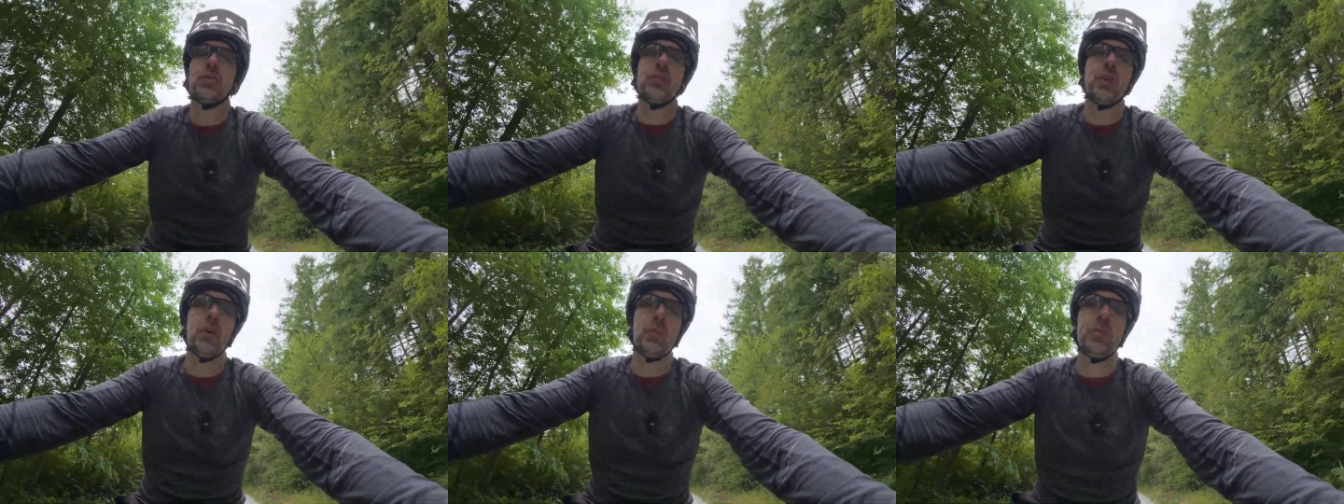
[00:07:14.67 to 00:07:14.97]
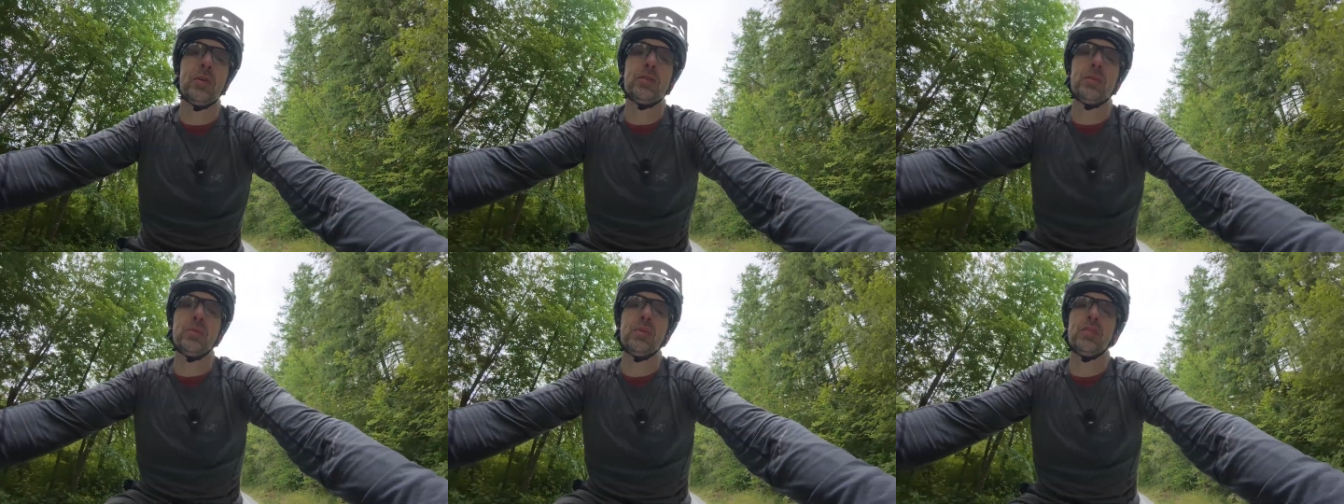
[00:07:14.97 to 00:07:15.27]
so I
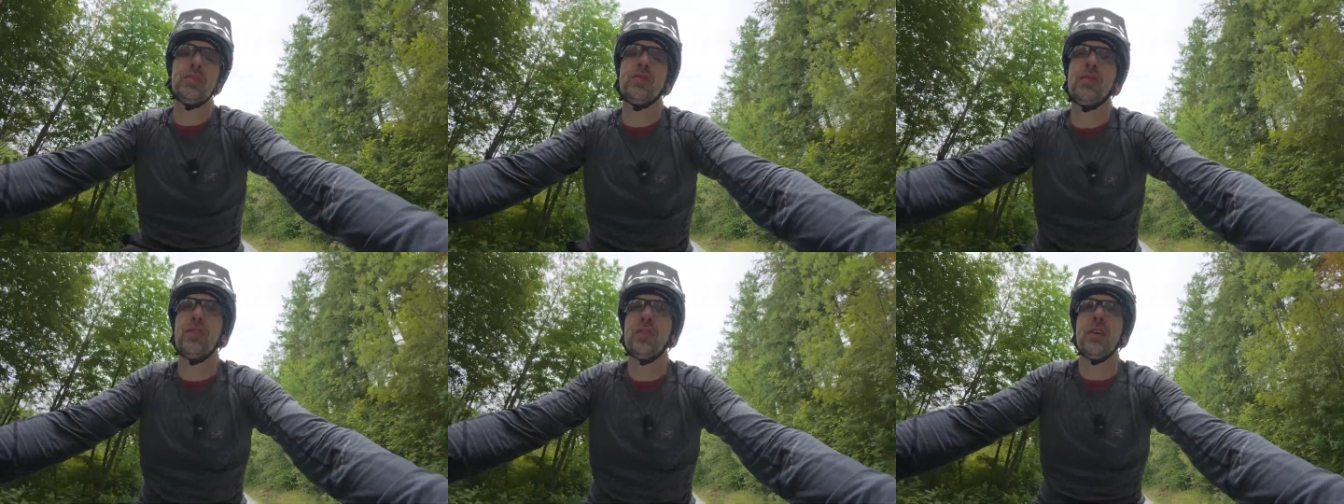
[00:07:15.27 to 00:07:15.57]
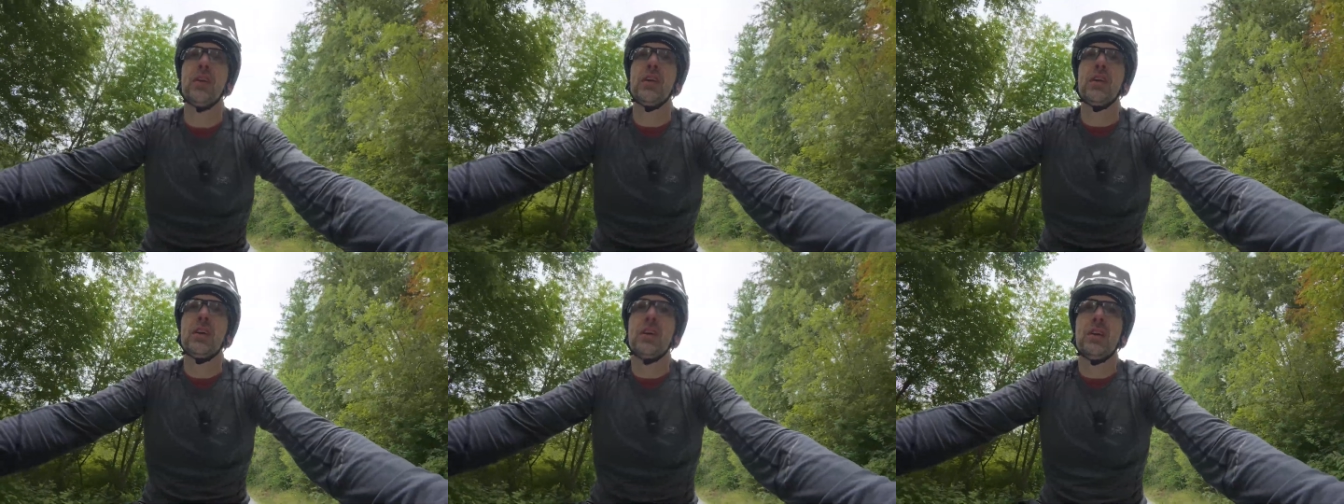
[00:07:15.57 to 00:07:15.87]
must be
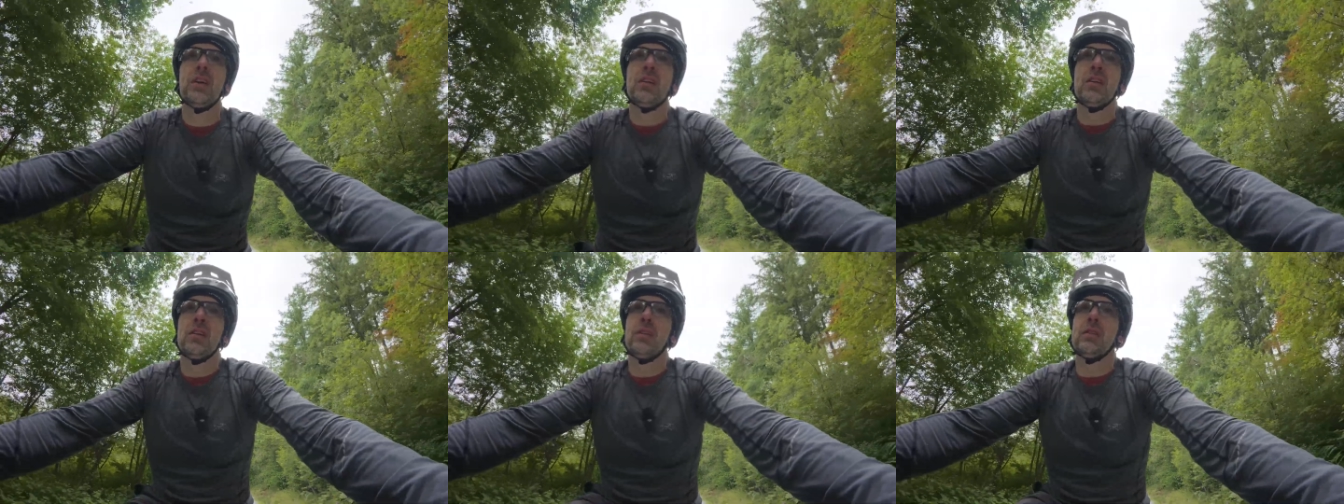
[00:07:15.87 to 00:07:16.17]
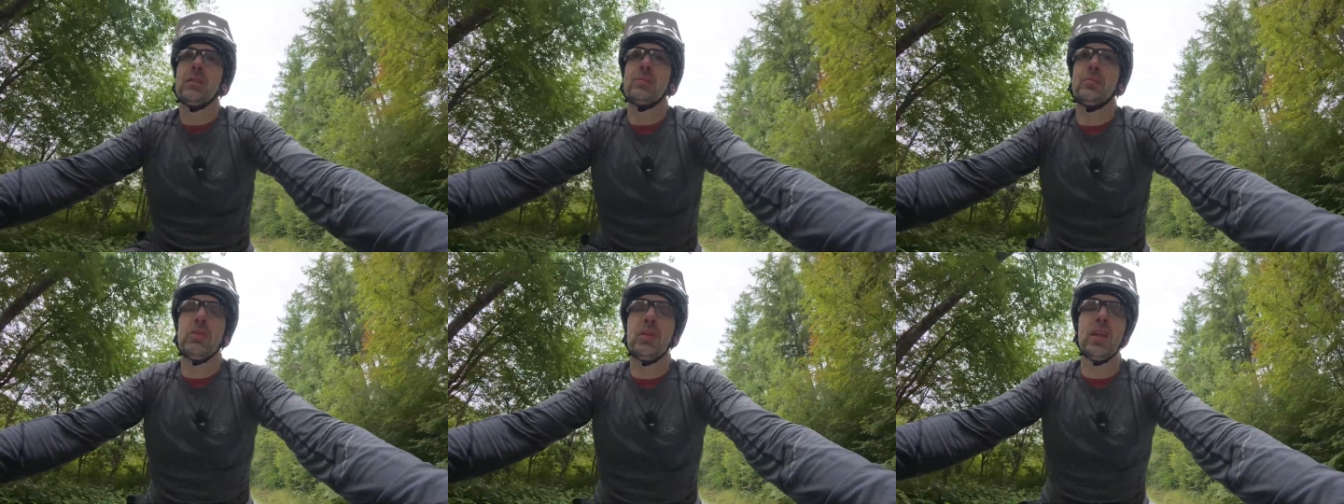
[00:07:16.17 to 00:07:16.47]

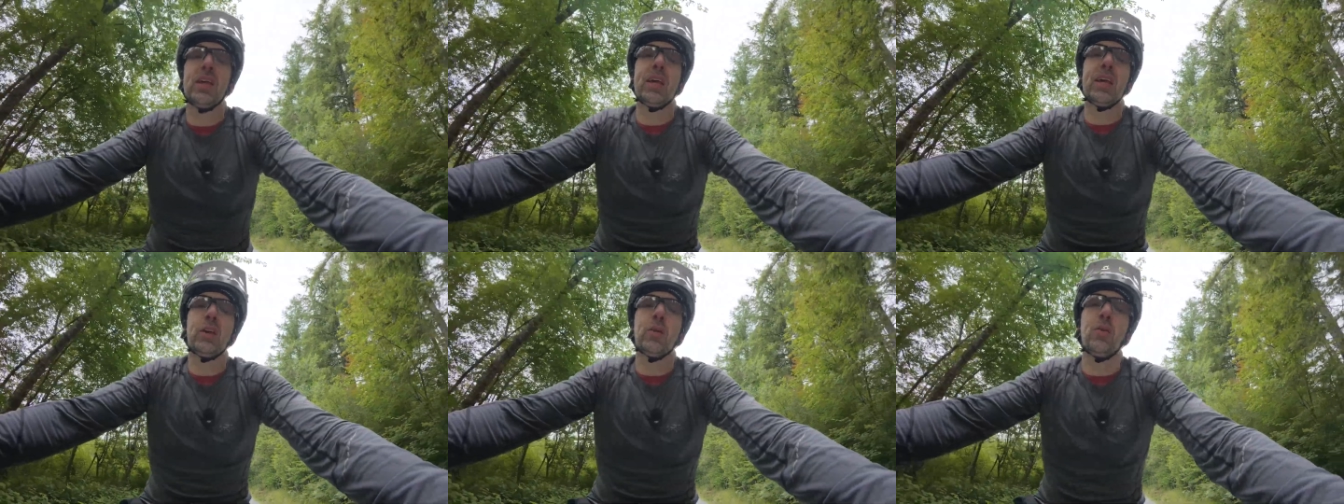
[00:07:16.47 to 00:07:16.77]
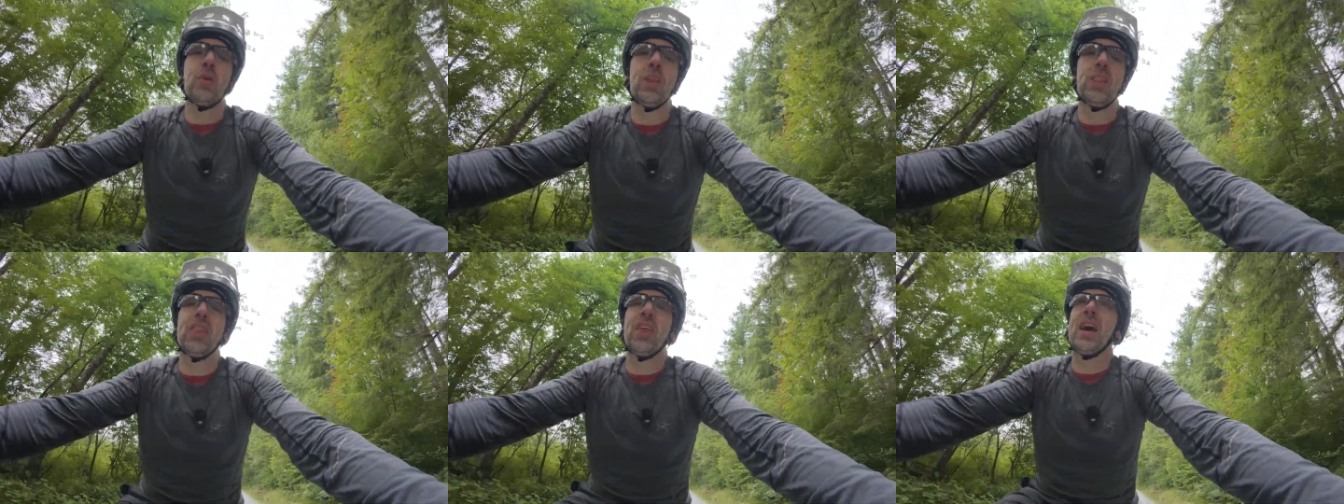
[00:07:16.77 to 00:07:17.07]

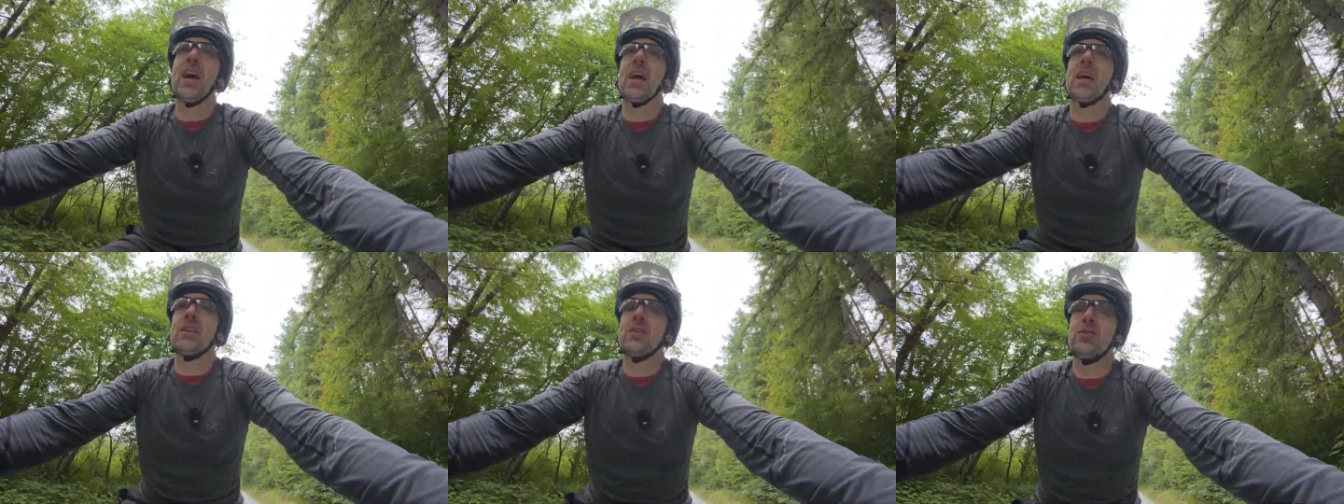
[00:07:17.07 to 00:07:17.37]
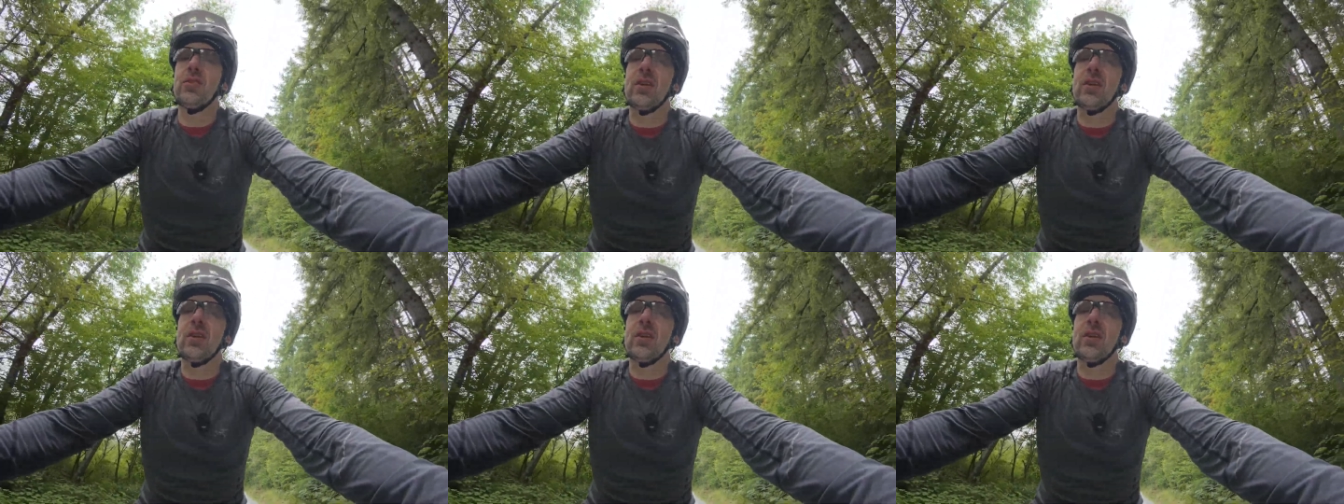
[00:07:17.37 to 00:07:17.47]
playing with that